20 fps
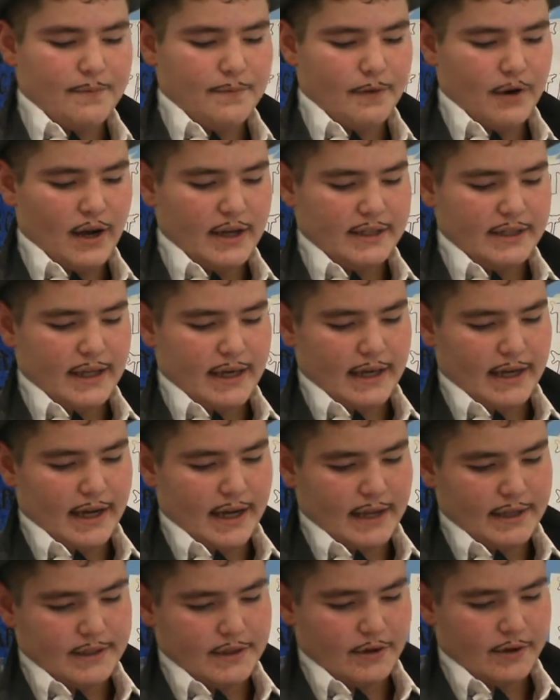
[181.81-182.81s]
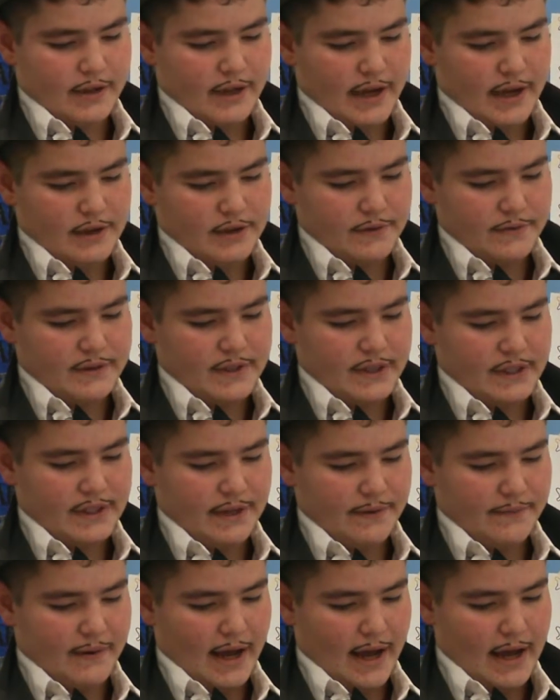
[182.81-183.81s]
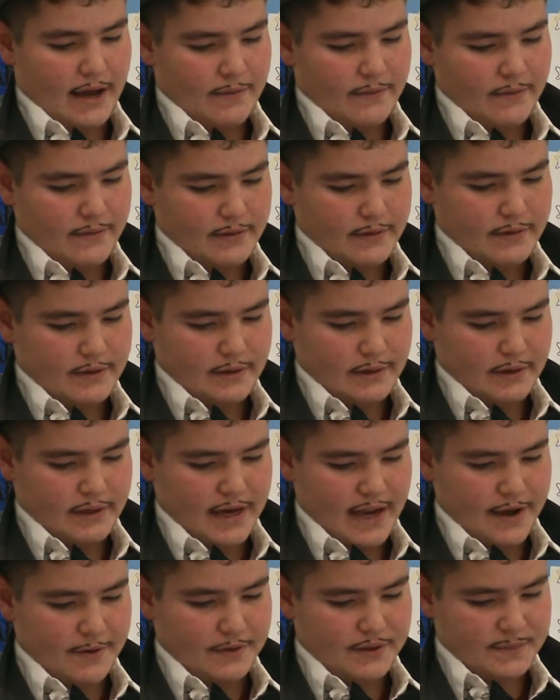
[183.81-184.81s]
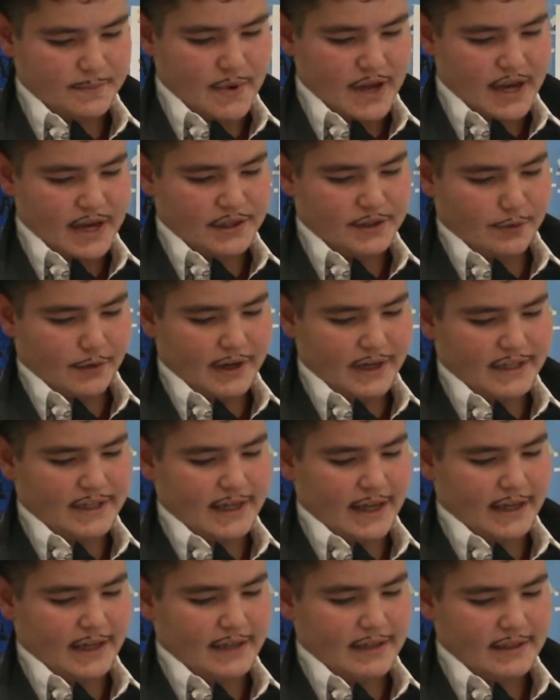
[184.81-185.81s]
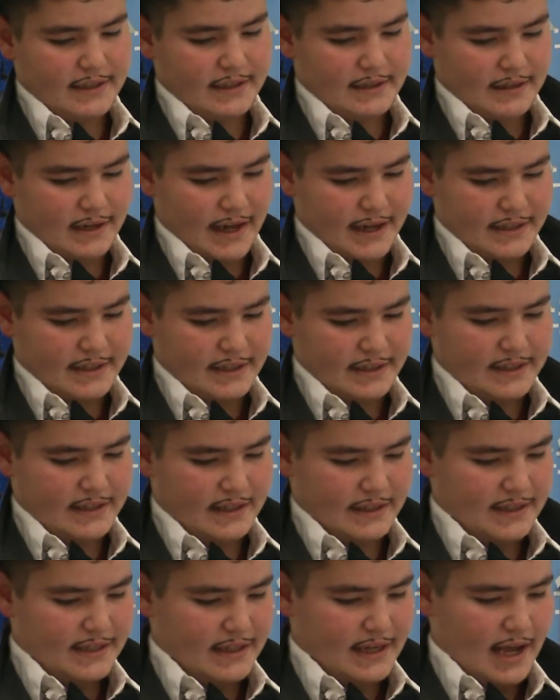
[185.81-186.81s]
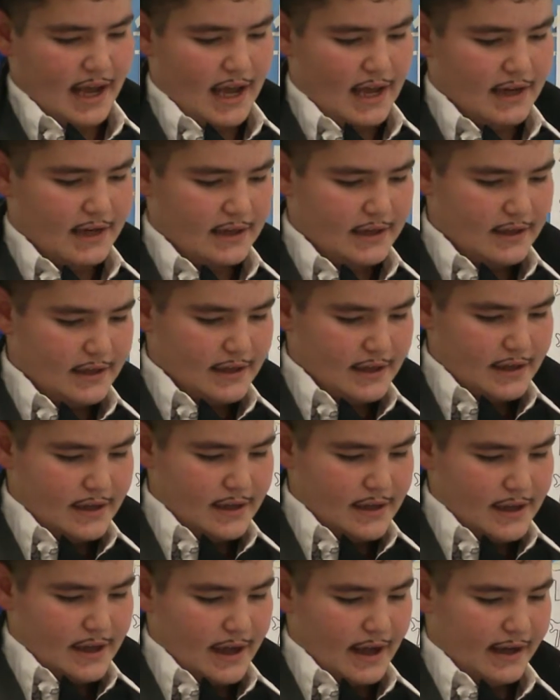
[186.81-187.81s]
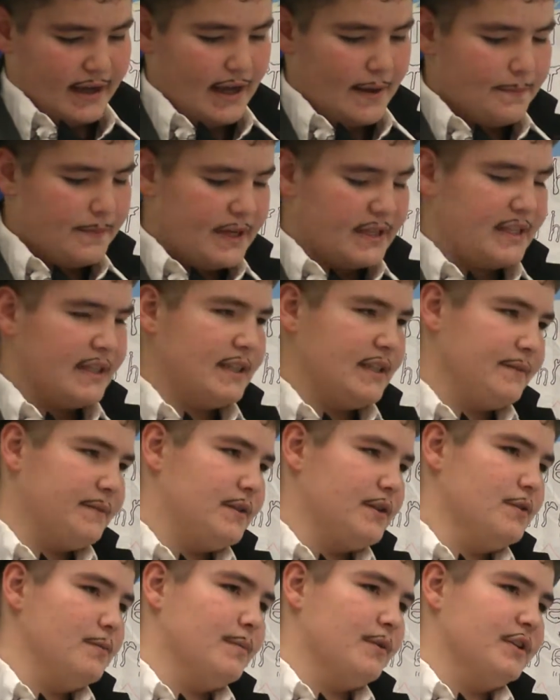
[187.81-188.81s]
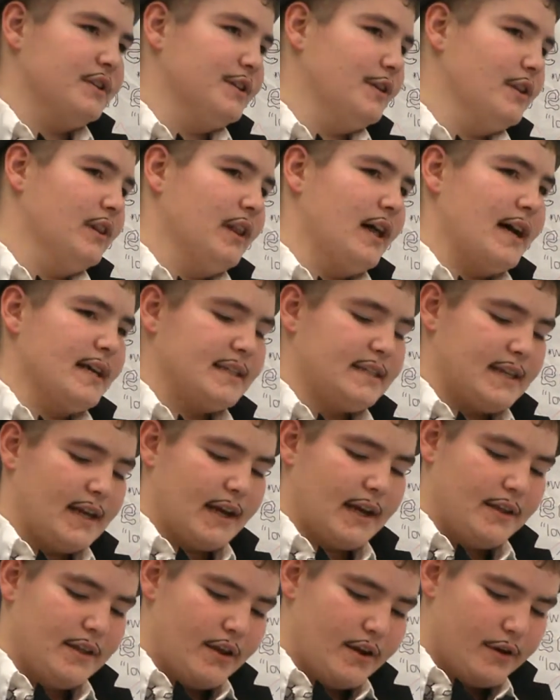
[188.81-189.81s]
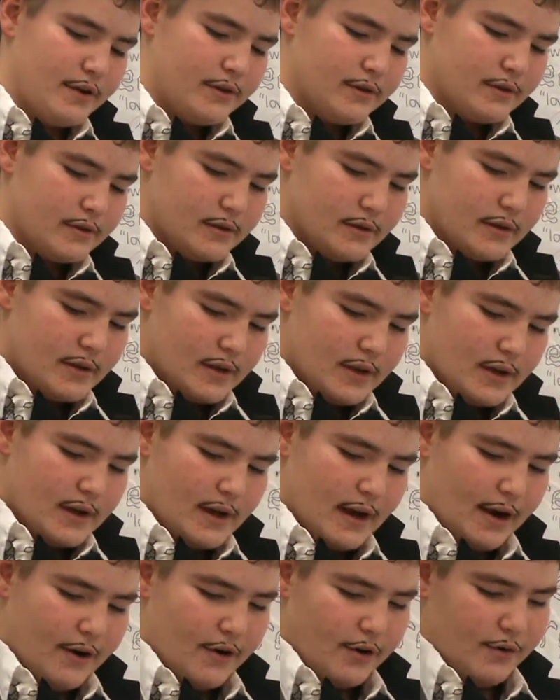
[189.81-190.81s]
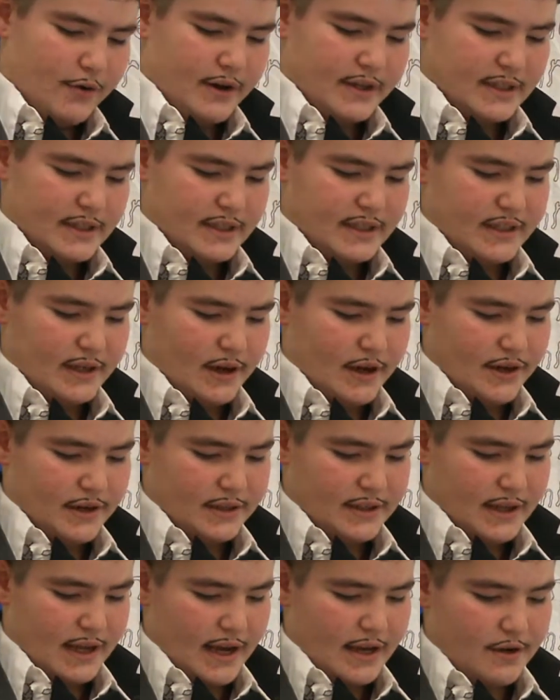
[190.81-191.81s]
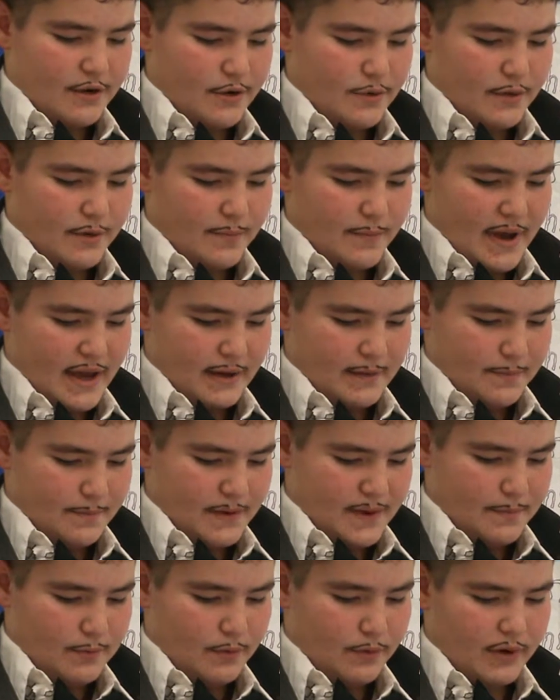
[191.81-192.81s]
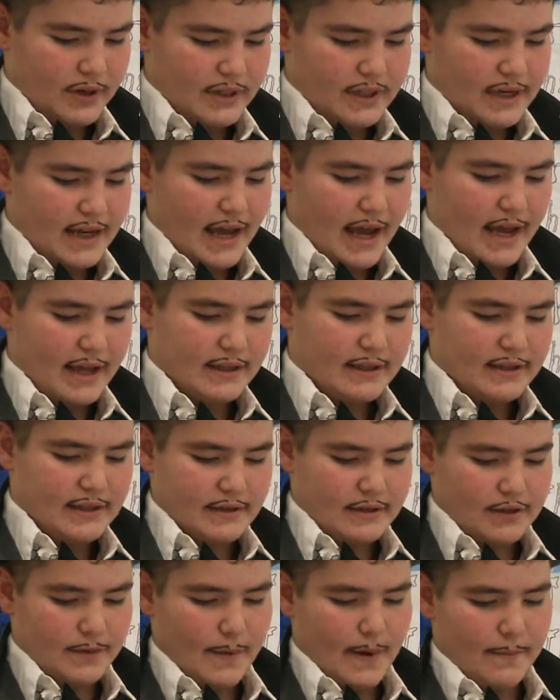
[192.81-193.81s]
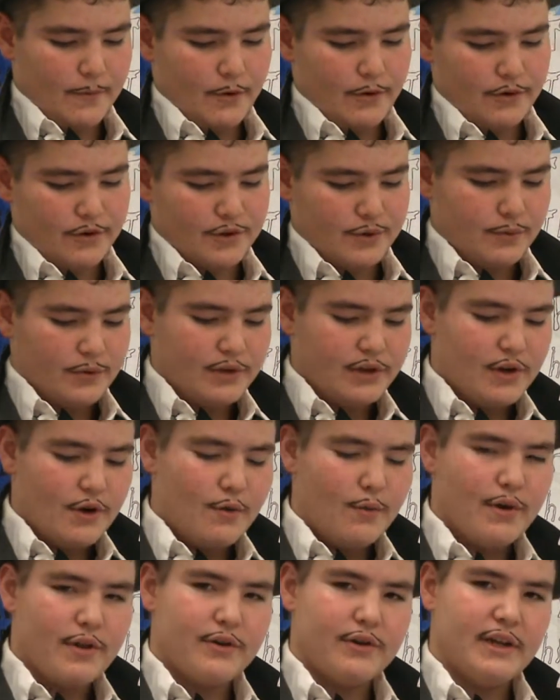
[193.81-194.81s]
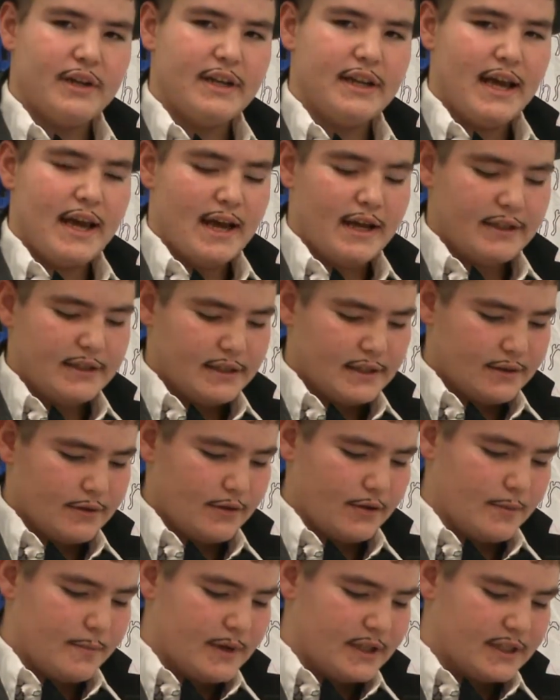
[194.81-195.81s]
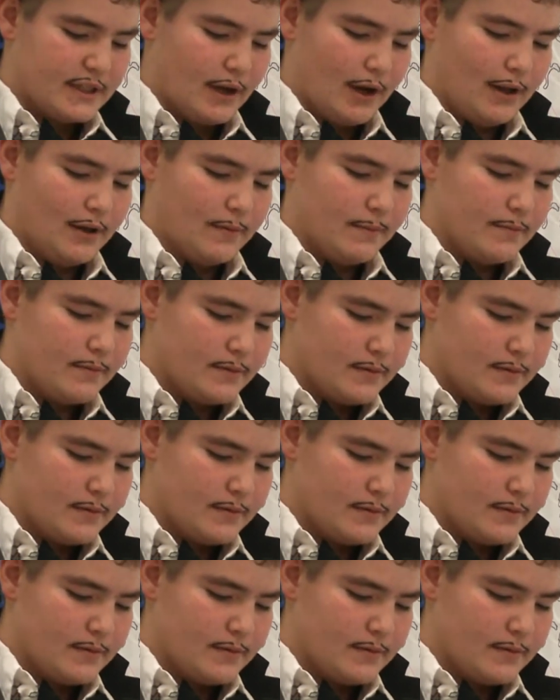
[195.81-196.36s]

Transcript: of prostate cancer at the age of 65. The day was May 22nd, 1969. I kept my sense of humor until the last second, though. I requested songs that I knew would make people want to dance, so my mourners wouldn't know whether to dance or be solemn.